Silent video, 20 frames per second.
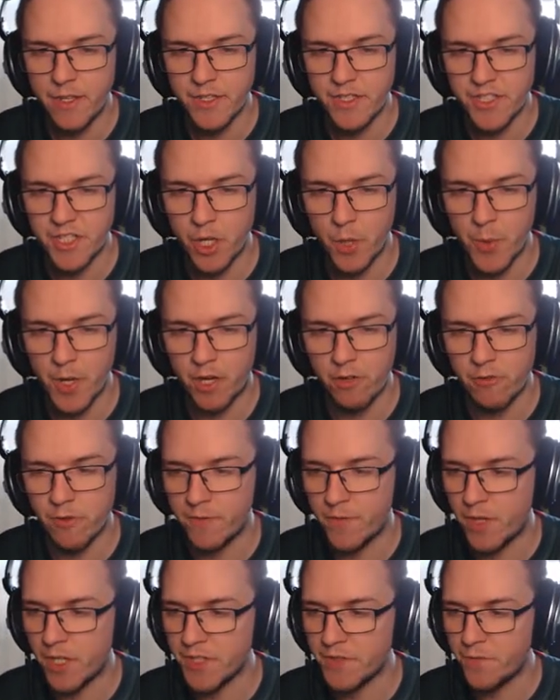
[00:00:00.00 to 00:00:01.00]
So we're going to
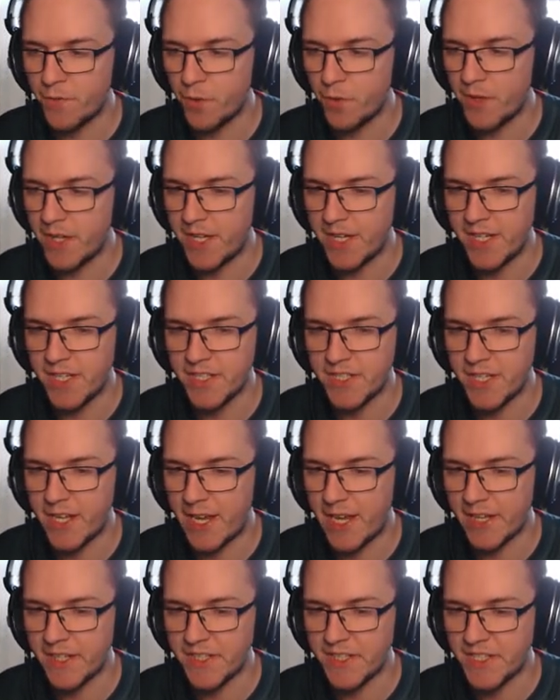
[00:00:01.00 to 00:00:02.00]
advance through these
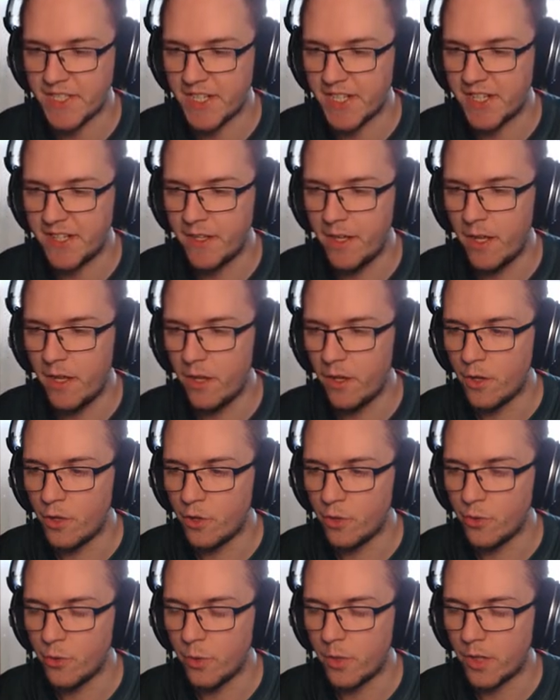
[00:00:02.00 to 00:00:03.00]
and see
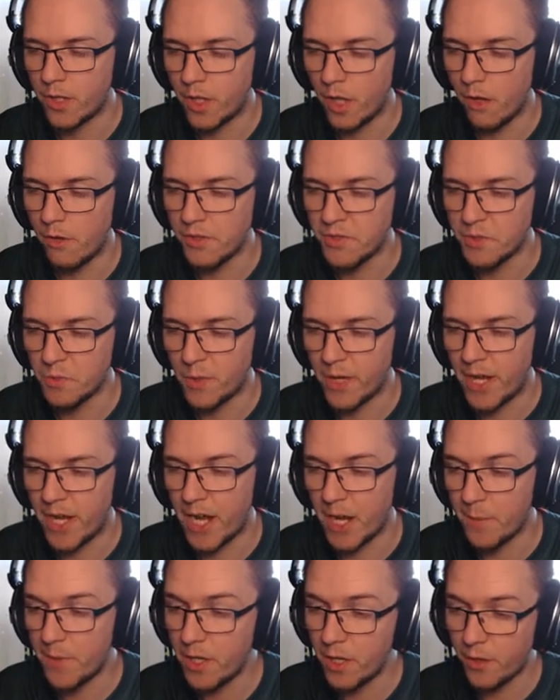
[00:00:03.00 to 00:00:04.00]
who goes where.
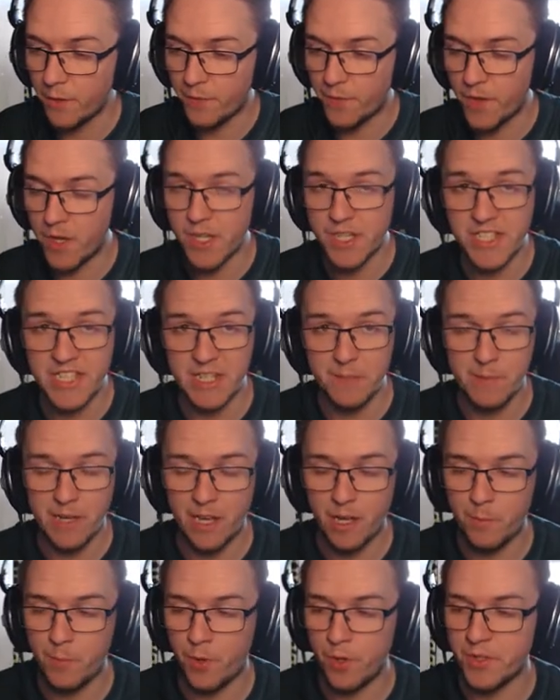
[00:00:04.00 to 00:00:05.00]
And we are the first team
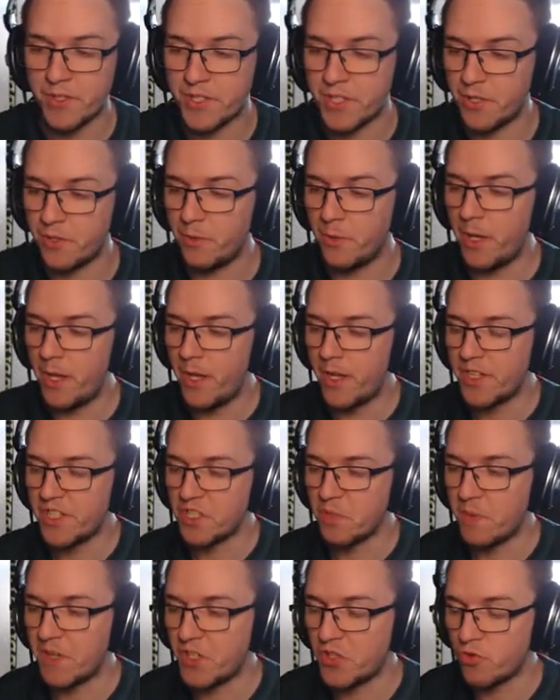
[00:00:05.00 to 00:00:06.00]
out of pot two
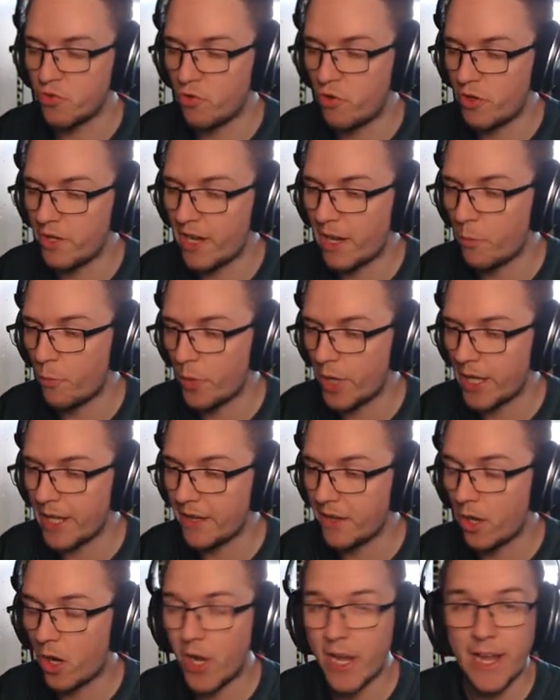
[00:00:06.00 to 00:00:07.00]
to be drawn, and we're
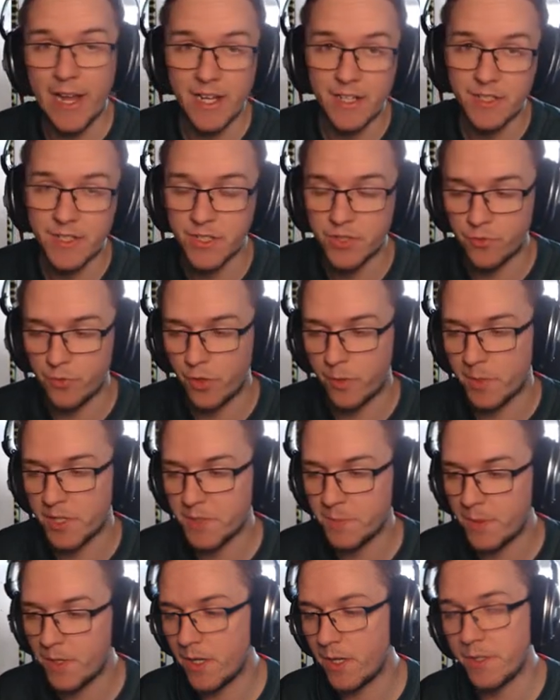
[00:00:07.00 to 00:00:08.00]
in Ajax's group. Now
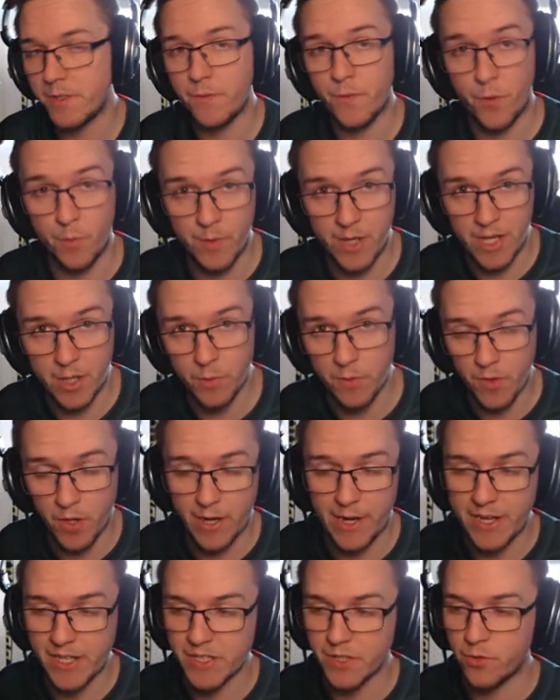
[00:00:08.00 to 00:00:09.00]
Spurs, familiar with
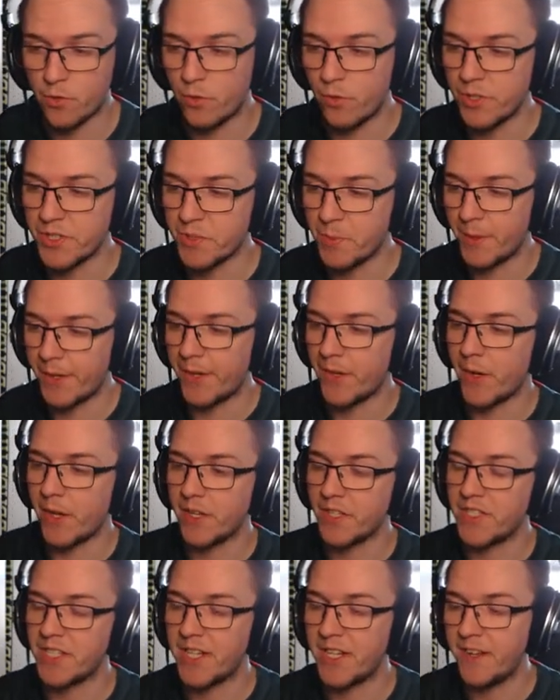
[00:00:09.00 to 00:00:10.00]
Ajax, of course,
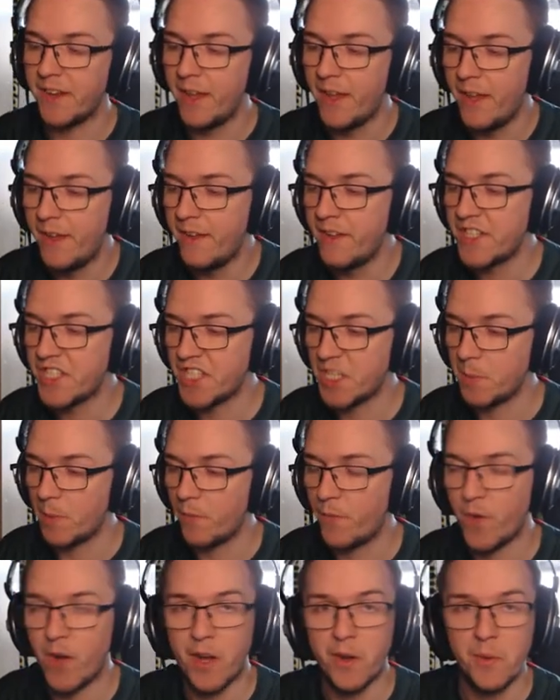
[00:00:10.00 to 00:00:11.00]
2019
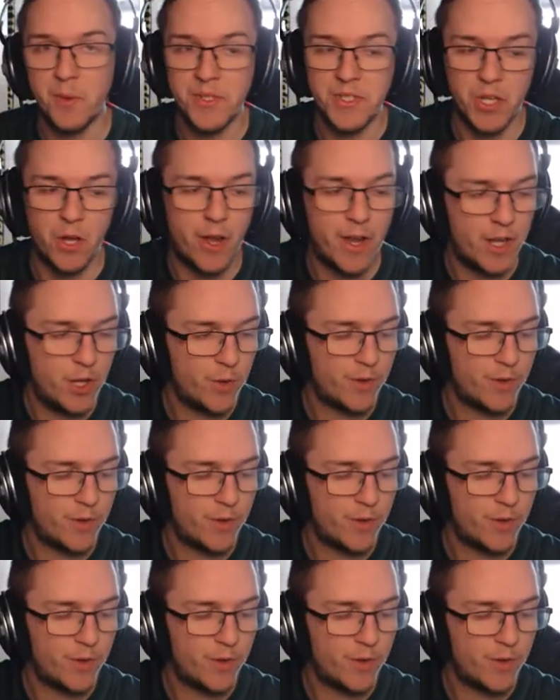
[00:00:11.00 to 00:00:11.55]
semi-final tie.